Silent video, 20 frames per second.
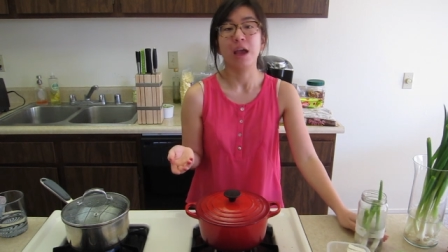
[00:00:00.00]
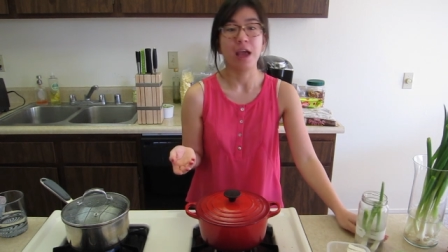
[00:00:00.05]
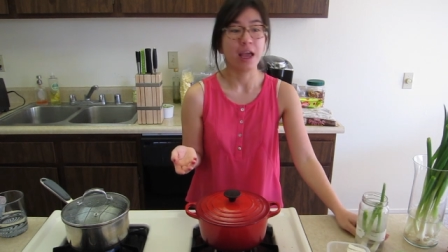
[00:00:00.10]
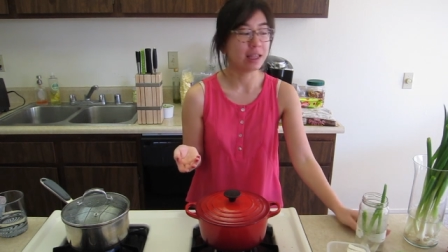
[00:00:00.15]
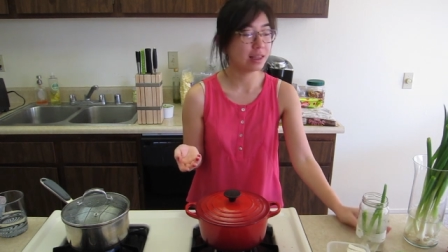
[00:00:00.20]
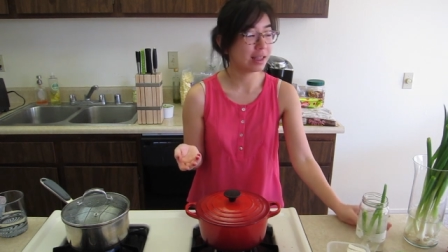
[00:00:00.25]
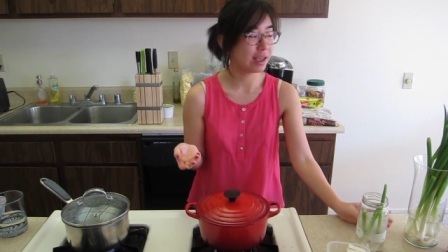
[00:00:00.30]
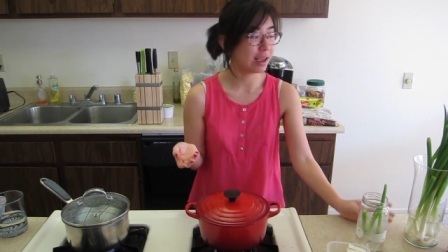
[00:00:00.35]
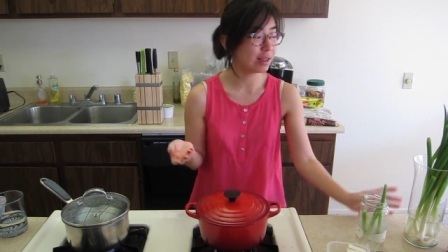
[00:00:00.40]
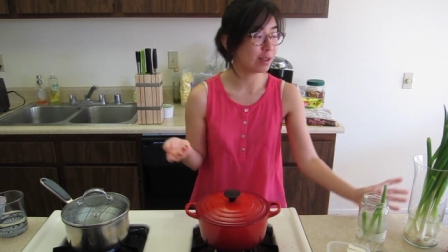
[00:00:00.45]

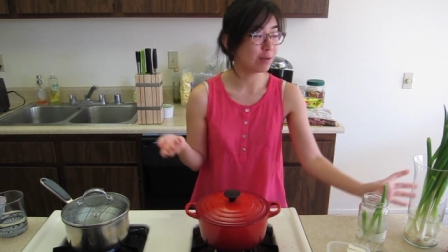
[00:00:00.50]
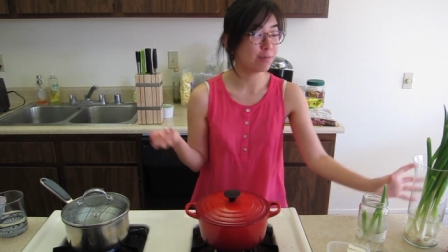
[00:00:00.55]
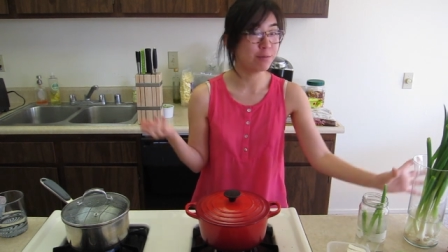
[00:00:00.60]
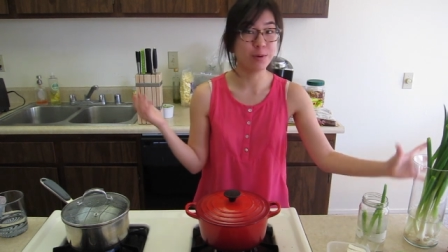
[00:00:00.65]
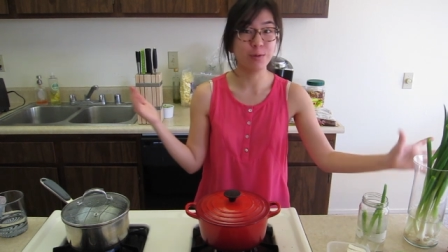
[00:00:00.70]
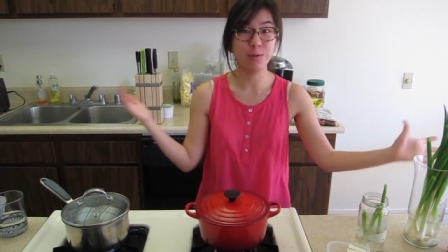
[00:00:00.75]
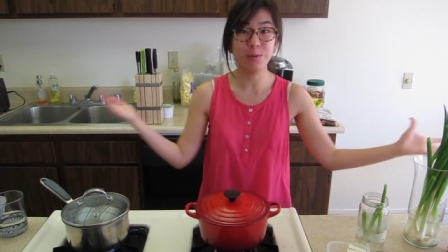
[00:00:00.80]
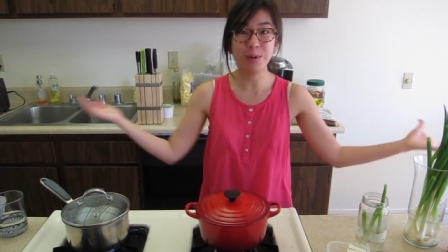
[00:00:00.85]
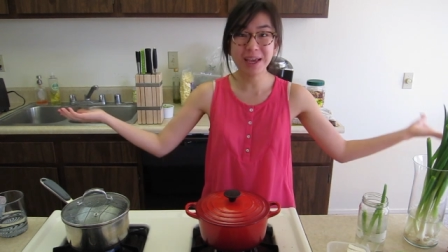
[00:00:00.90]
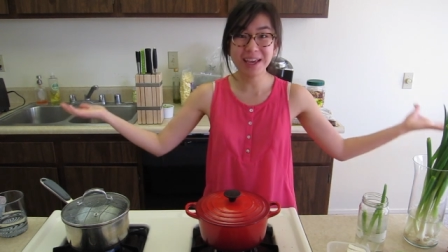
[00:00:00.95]
And then if
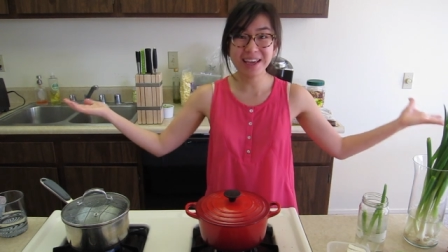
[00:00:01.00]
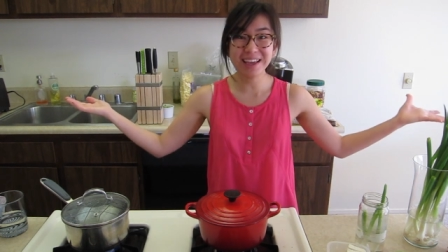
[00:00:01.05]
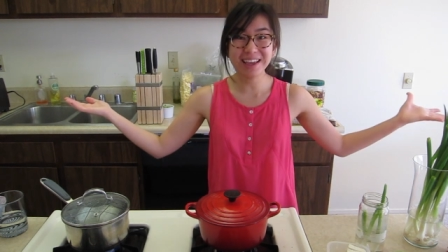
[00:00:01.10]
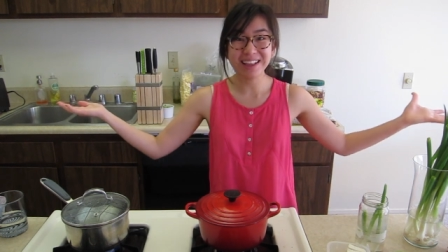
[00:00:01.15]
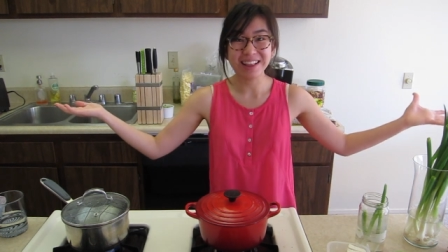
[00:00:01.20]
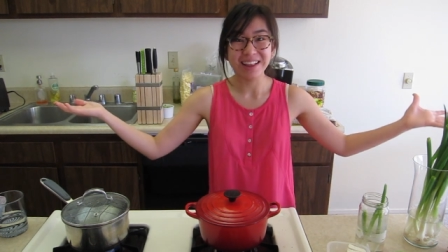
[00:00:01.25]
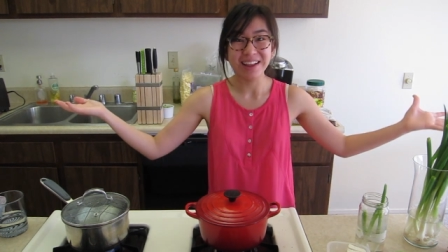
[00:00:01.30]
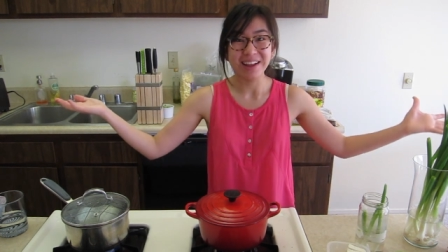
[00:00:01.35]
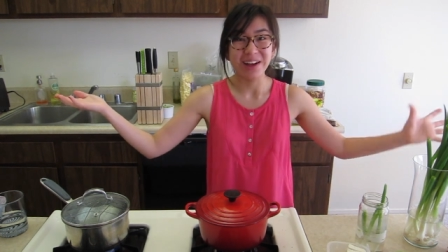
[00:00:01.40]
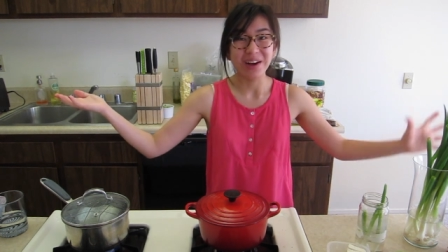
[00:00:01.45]
you
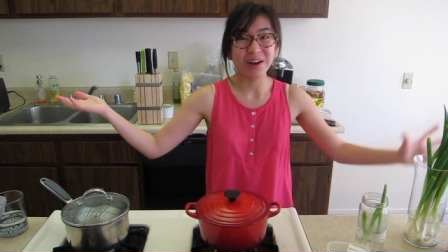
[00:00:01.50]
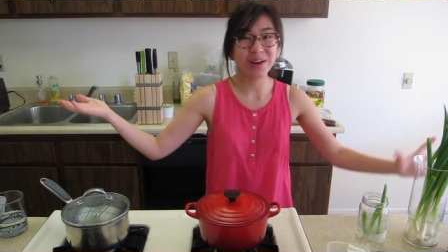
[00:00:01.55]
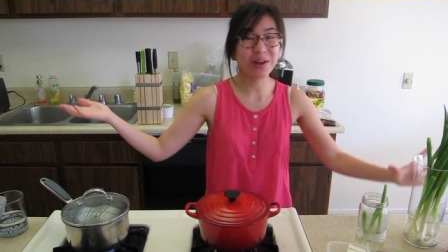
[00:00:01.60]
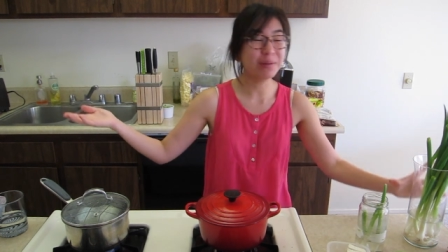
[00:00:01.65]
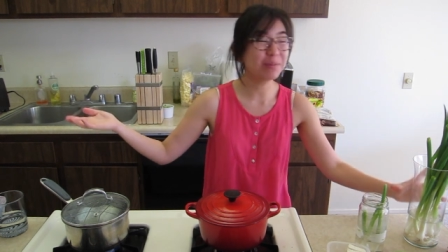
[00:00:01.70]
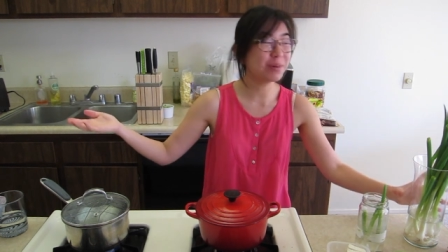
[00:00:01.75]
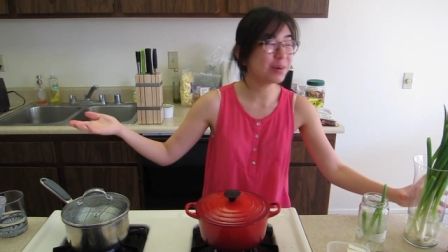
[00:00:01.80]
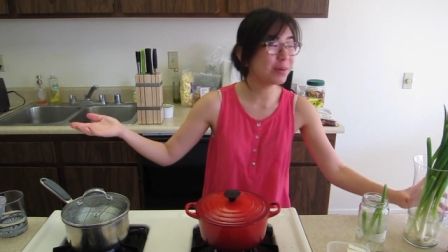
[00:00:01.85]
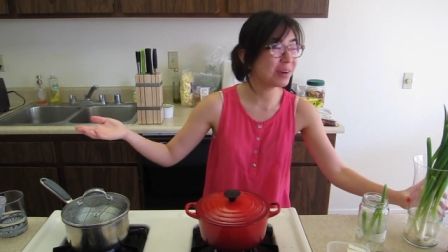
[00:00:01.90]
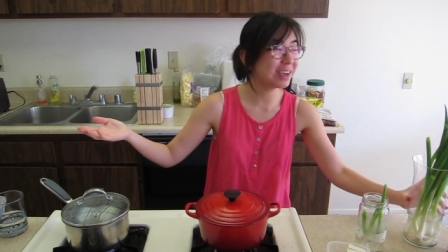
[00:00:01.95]
wait a
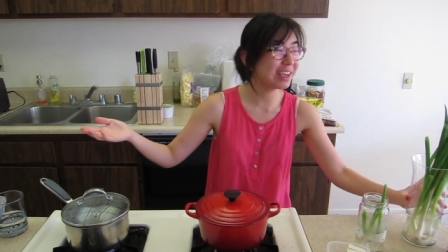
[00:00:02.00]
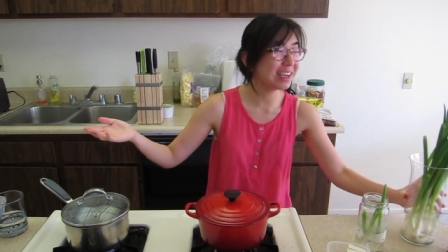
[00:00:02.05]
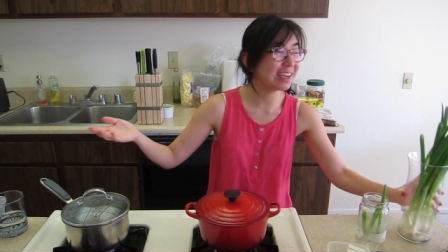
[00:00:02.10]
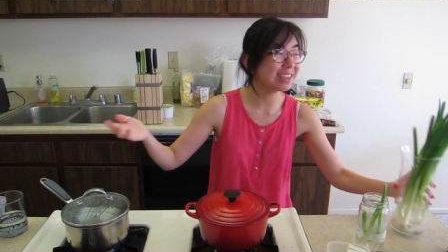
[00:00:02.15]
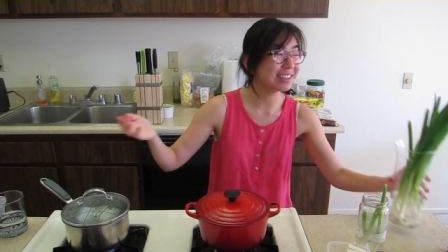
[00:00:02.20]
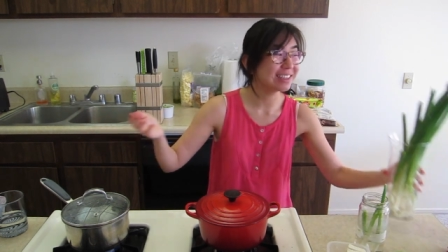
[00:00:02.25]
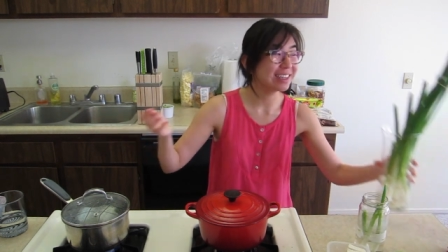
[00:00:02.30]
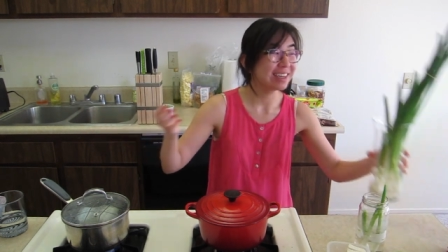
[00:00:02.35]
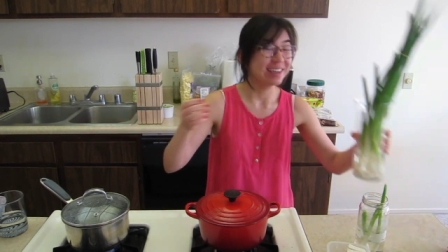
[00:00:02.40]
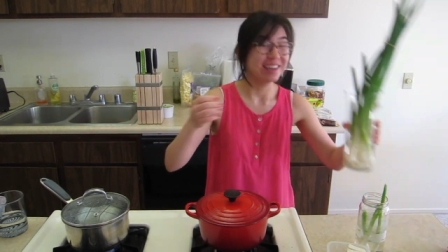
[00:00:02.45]
couple
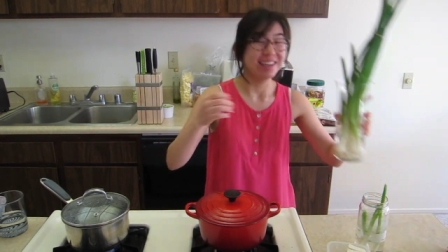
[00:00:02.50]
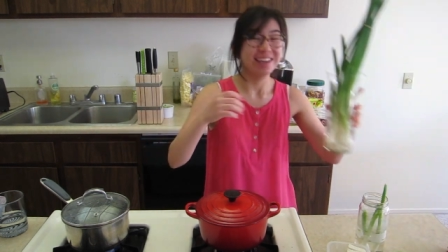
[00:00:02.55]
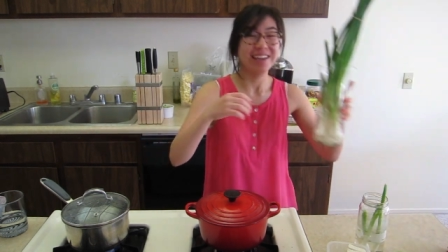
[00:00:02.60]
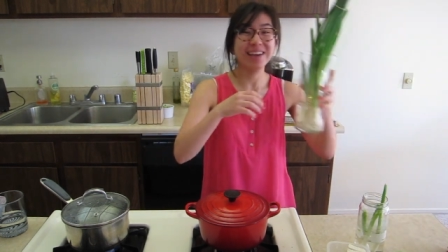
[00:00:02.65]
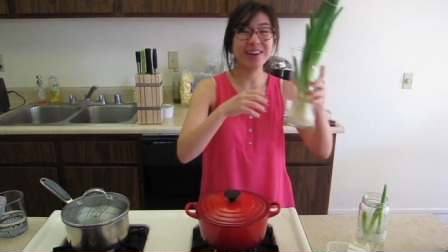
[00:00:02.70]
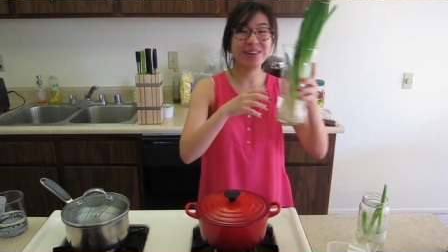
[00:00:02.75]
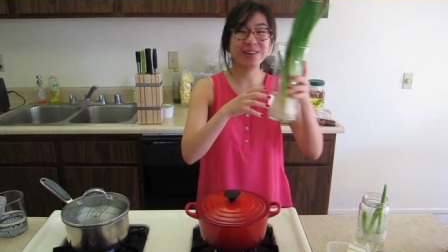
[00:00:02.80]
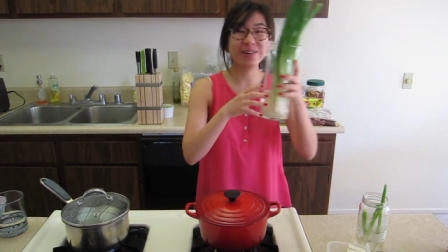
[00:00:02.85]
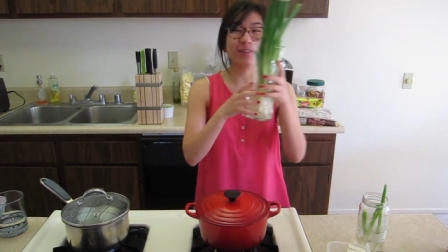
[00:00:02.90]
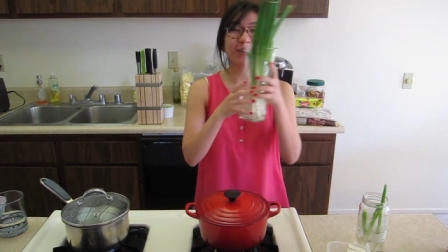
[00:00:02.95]
weeks,
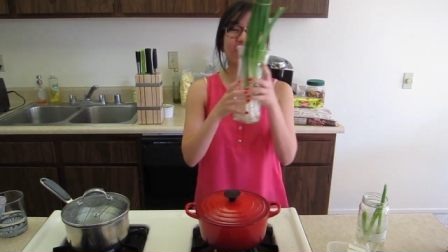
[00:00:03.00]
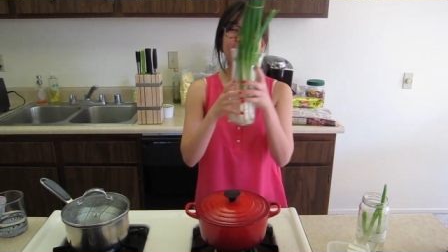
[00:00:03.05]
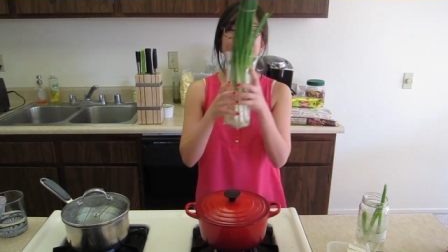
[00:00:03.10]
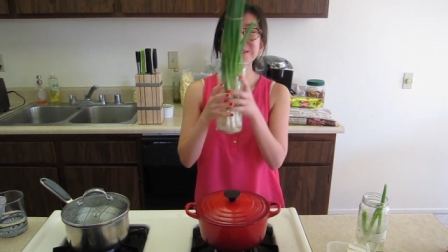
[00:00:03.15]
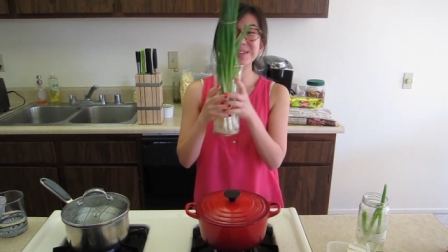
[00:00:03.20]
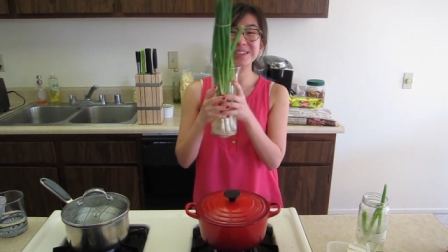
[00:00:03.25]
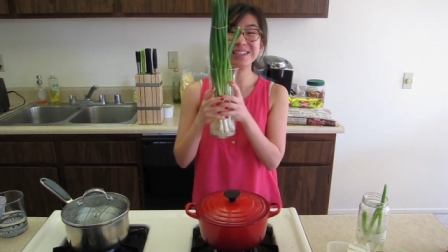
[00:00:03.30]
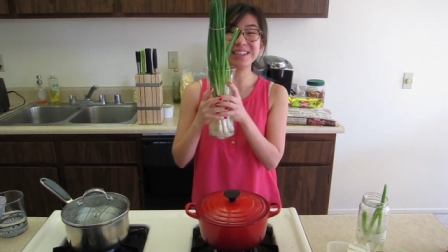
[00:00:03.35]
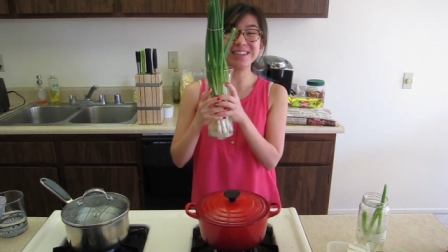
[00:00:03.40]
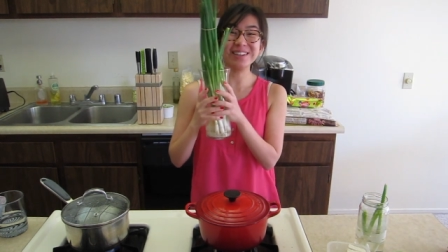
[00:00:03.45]
it
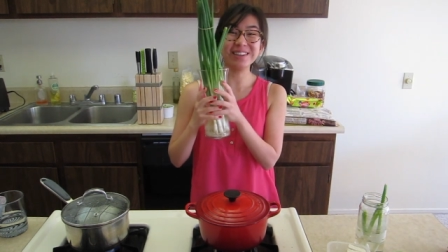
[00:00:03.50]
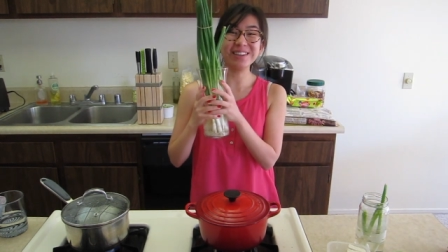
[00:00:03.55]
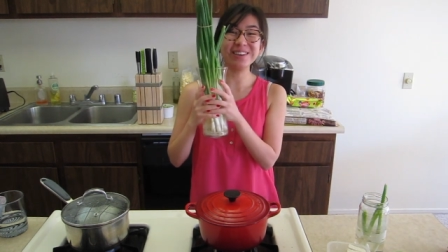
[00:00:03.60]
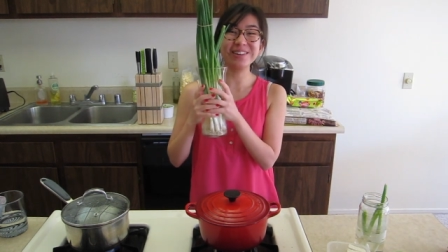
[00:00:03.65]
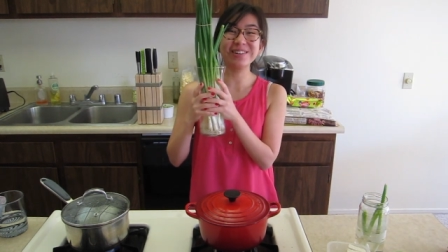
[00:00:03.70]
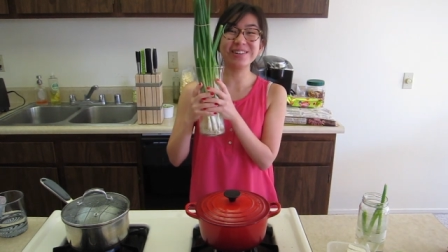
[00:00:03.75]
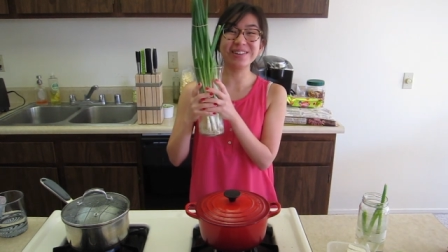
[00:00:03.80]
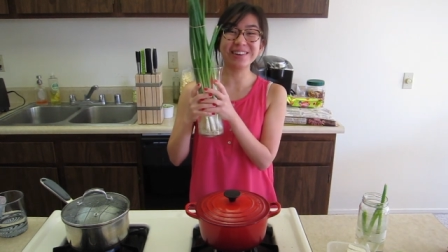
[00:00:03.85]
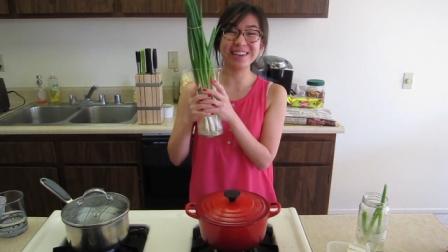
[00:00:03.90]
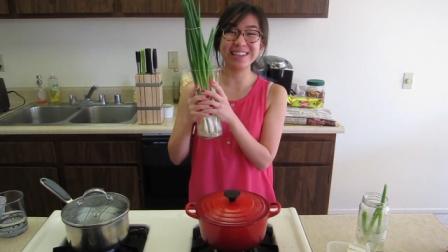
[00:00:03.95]
grows a
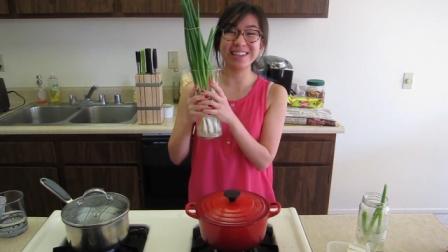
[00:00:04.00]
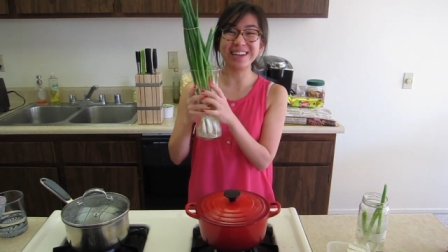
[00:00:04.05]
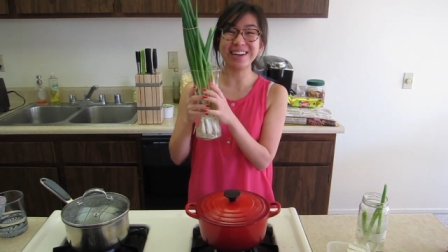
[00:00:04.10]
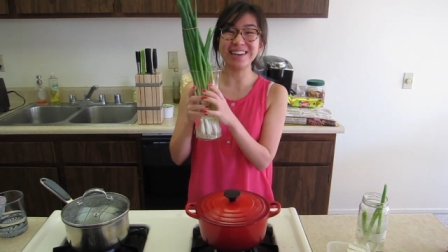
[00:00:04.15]
new green